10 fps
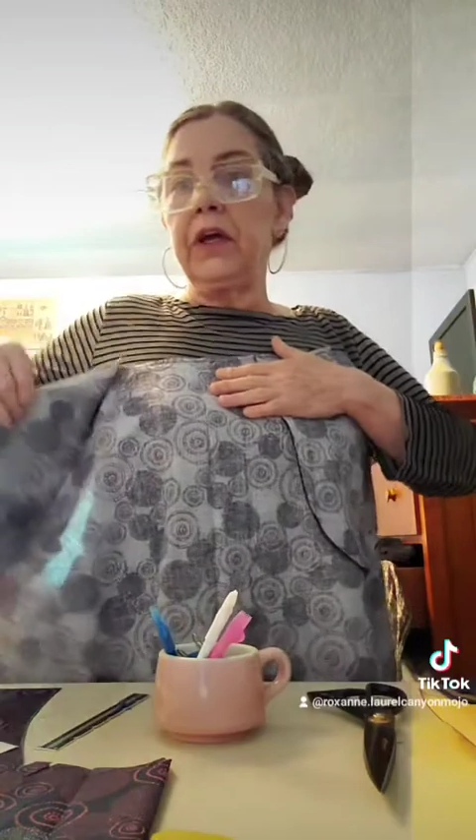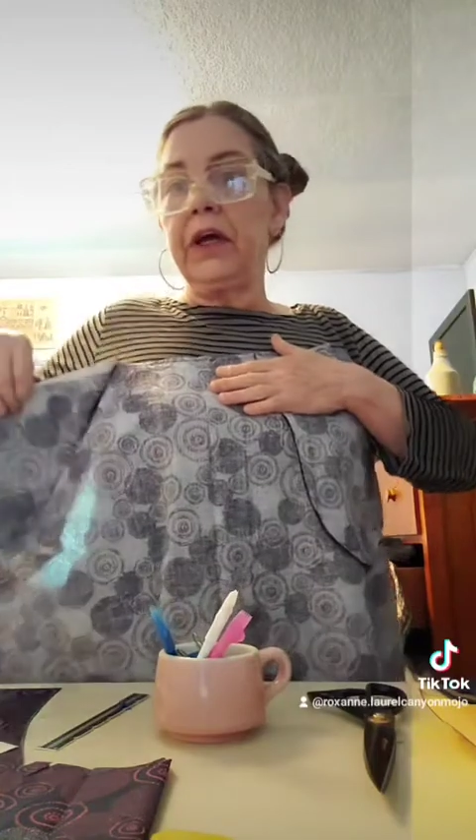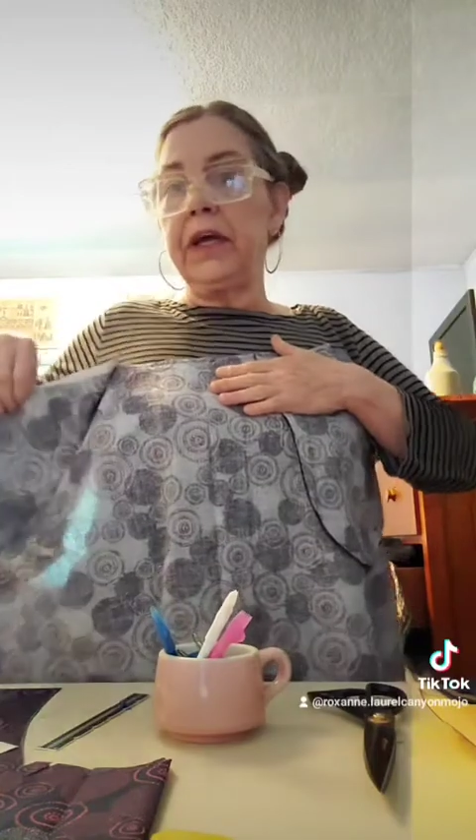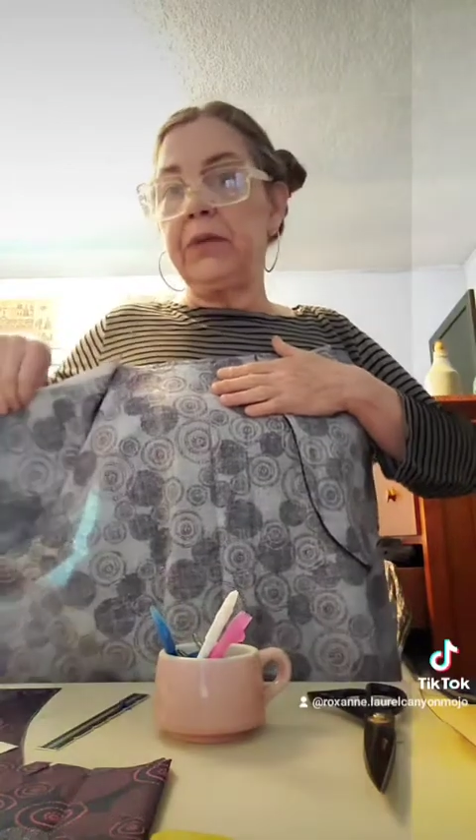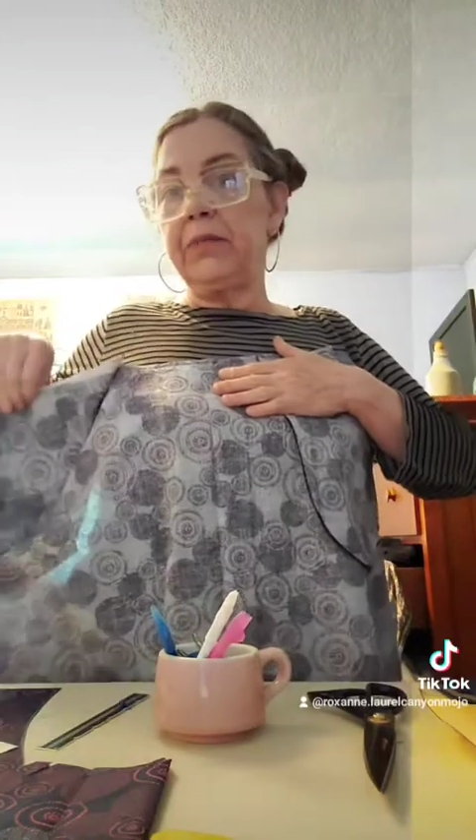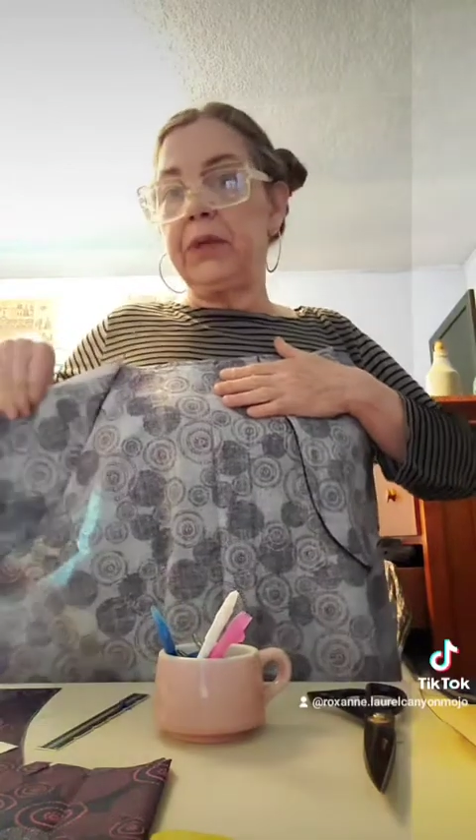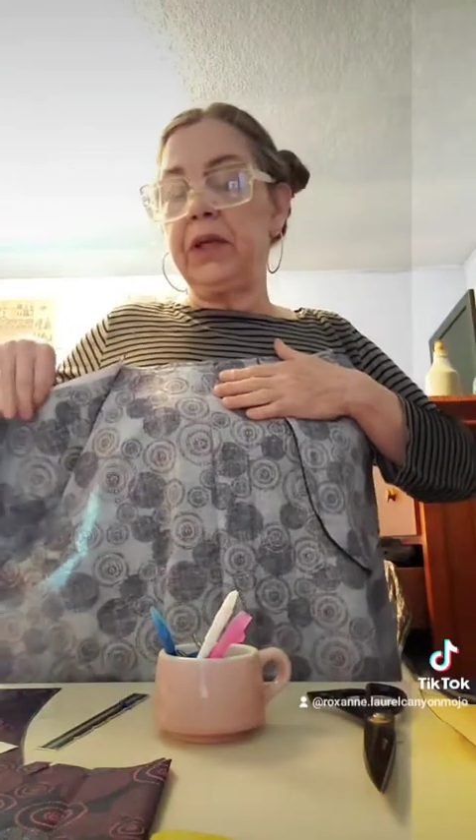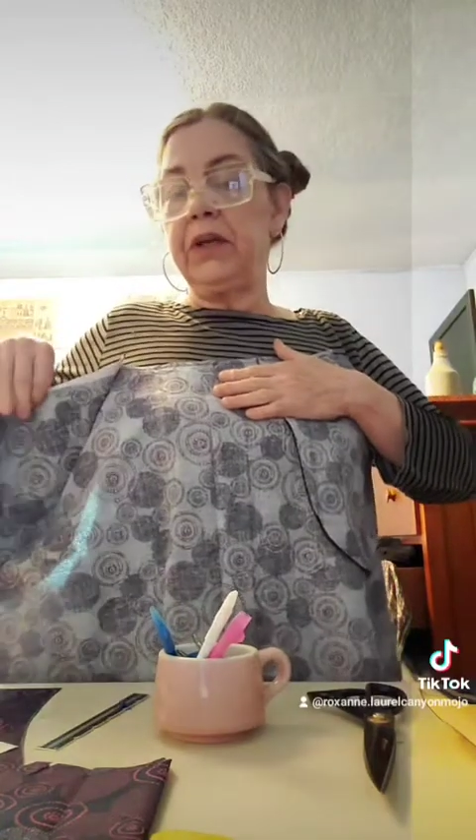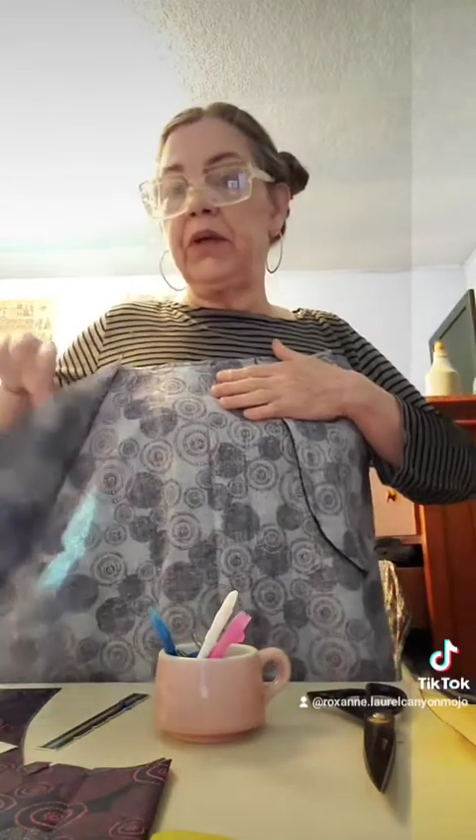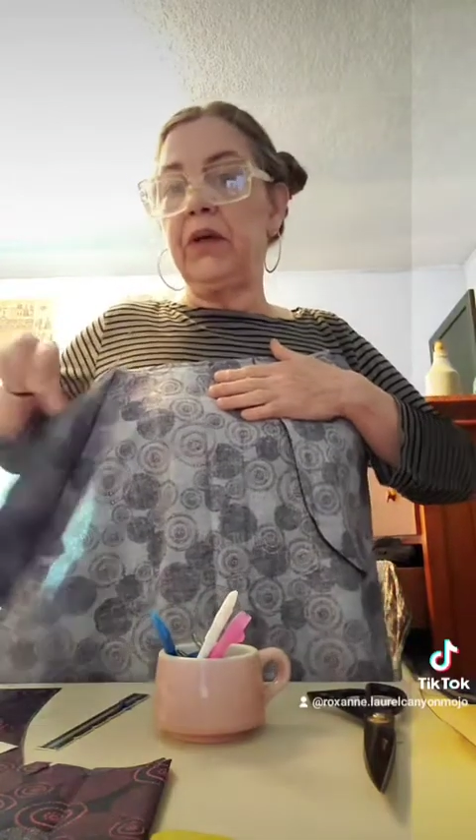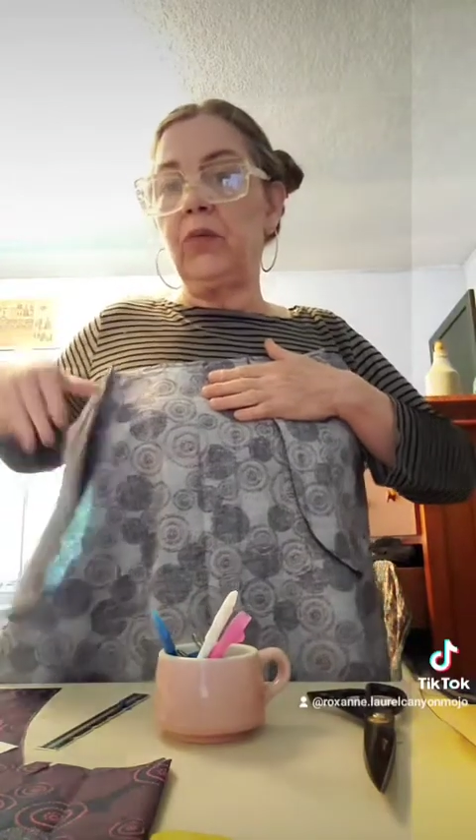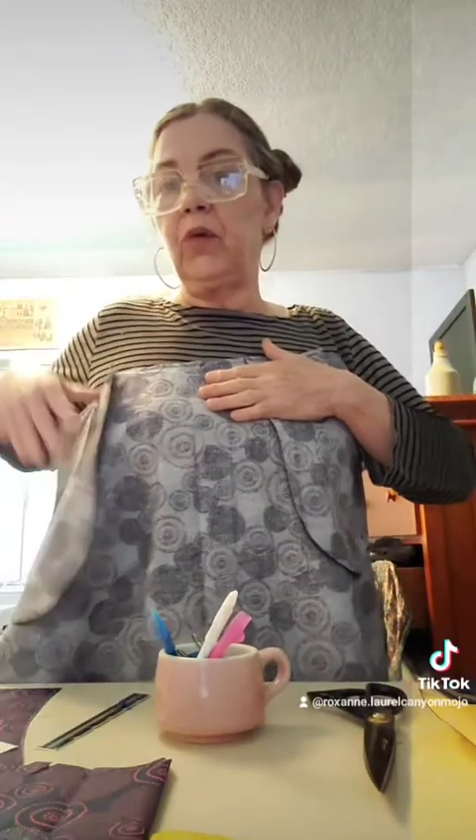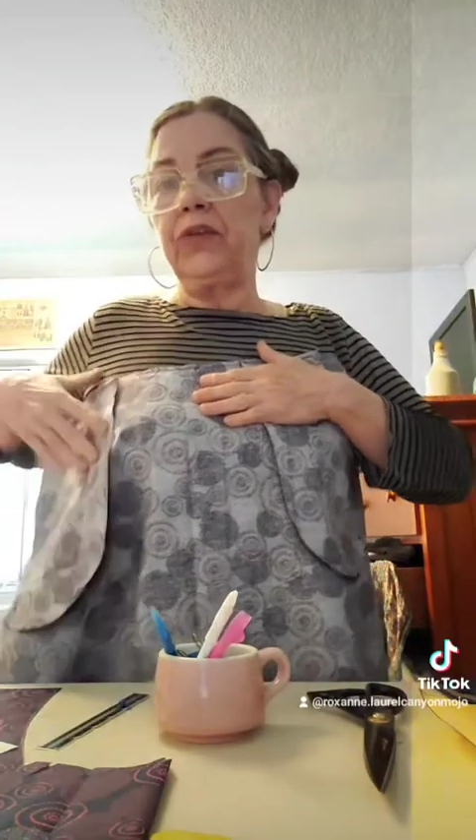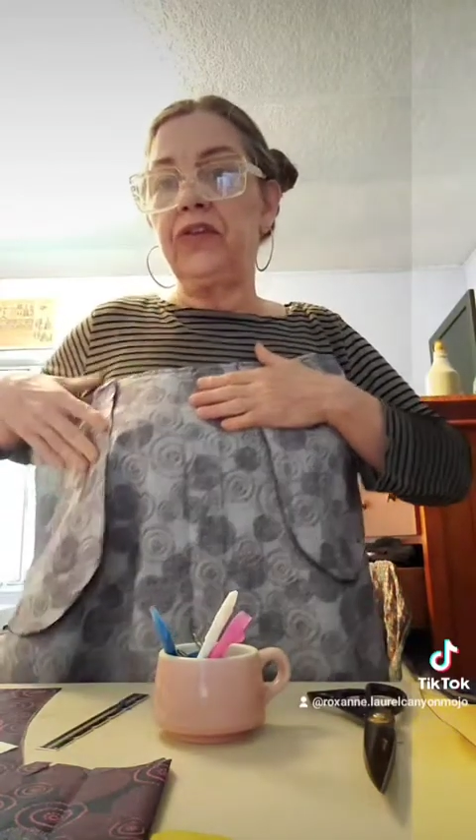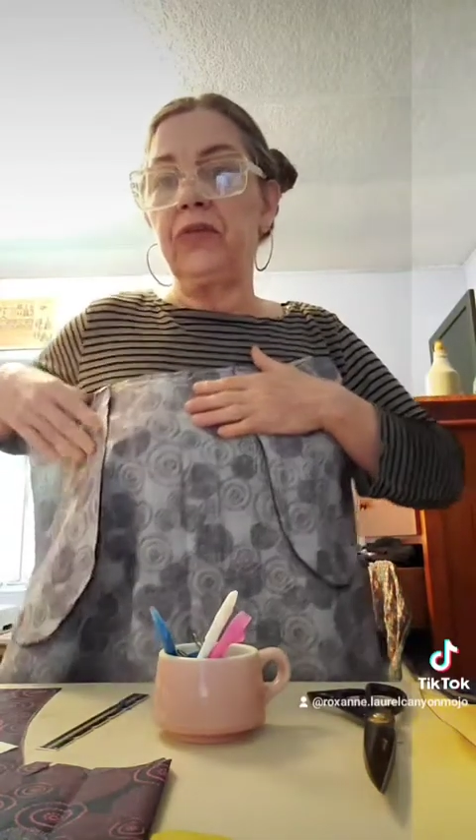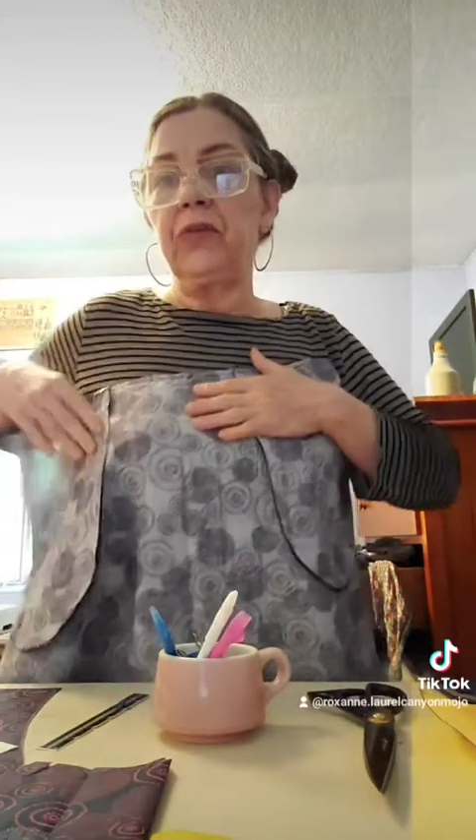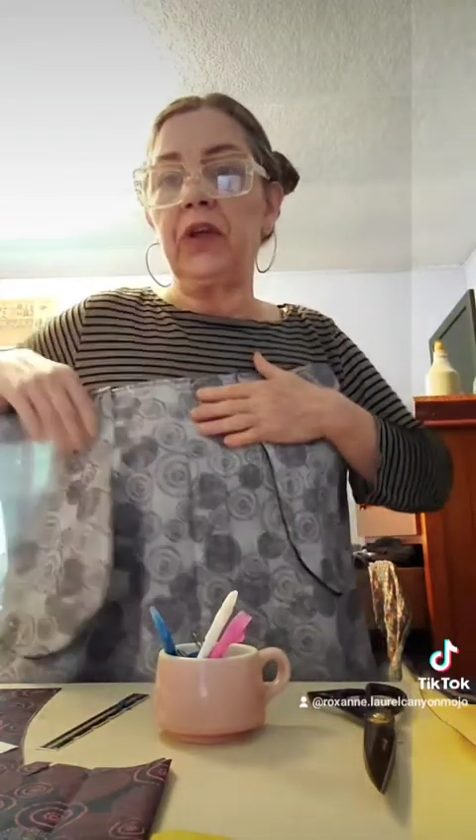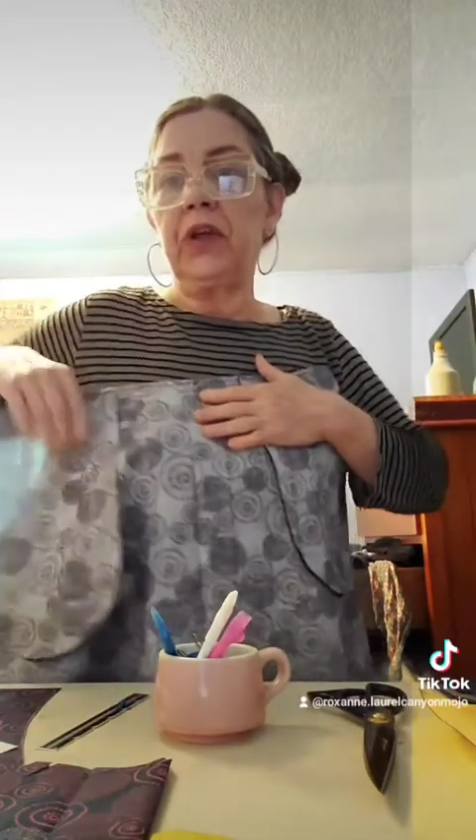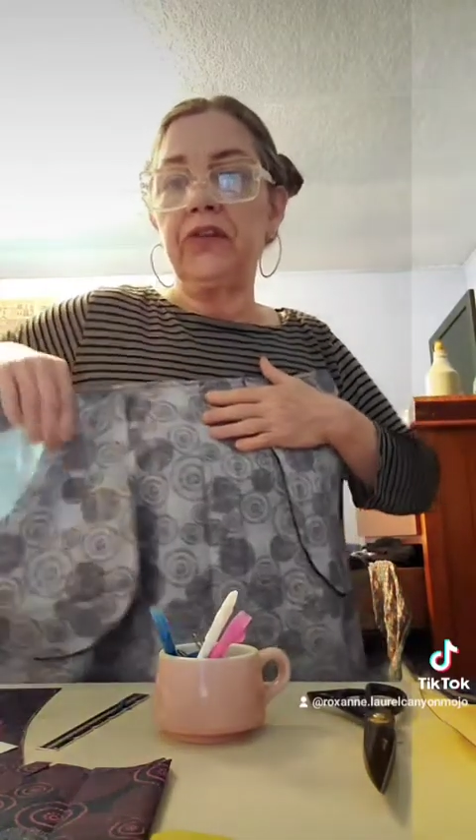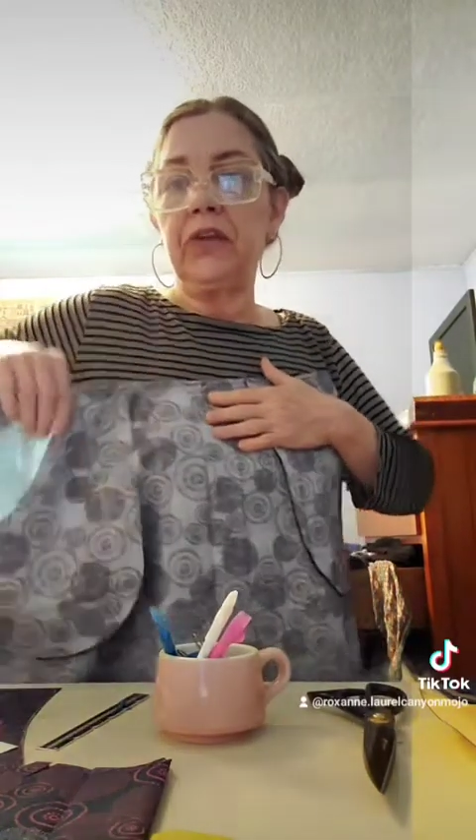I had pinned it on once and
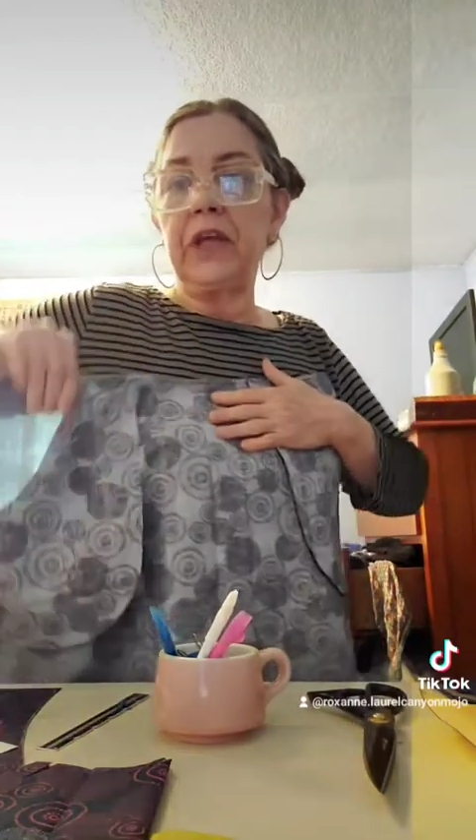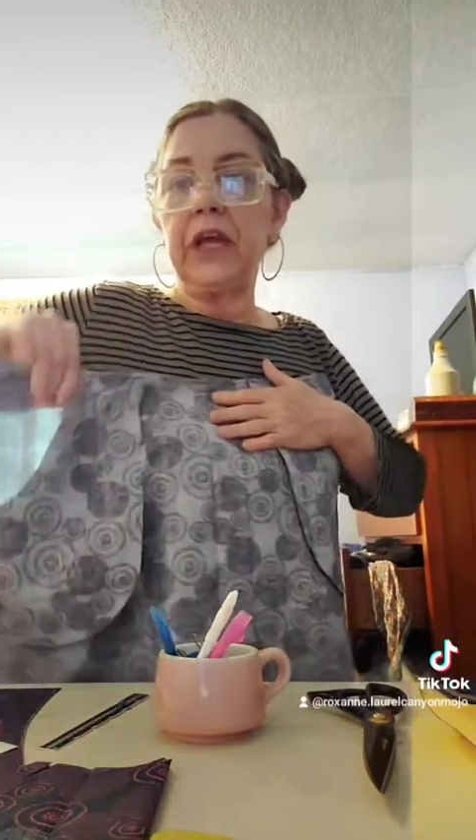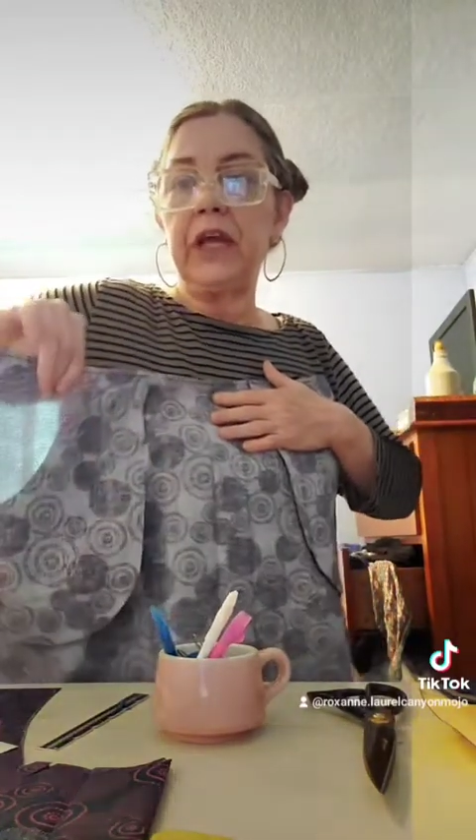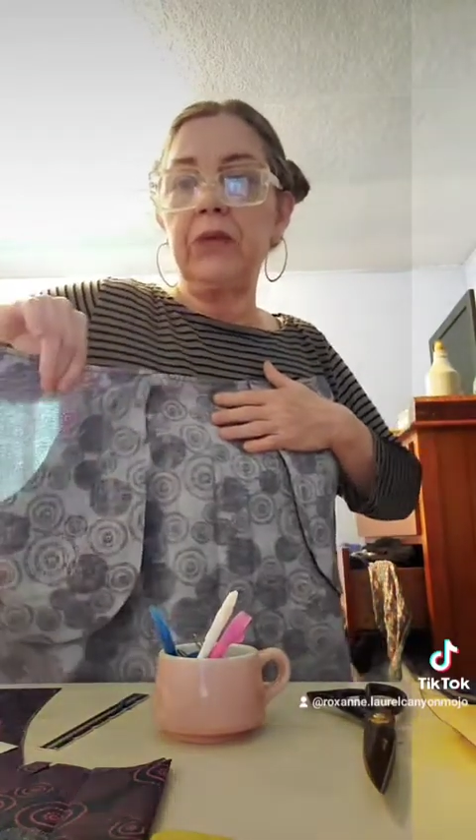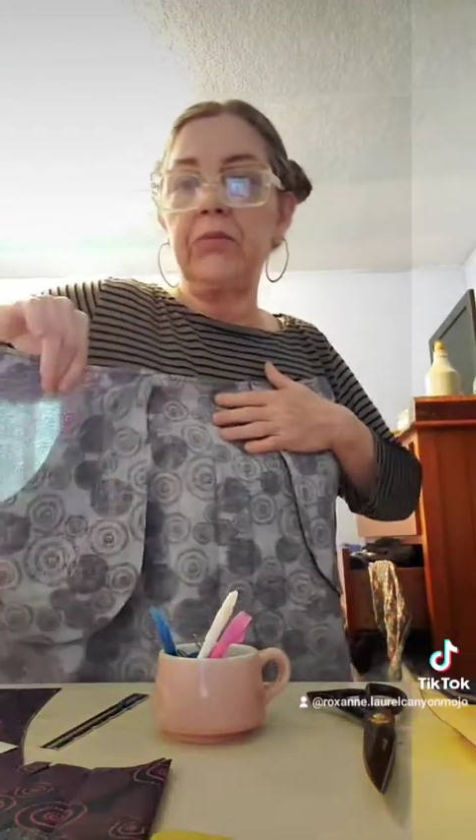realized that they hadn't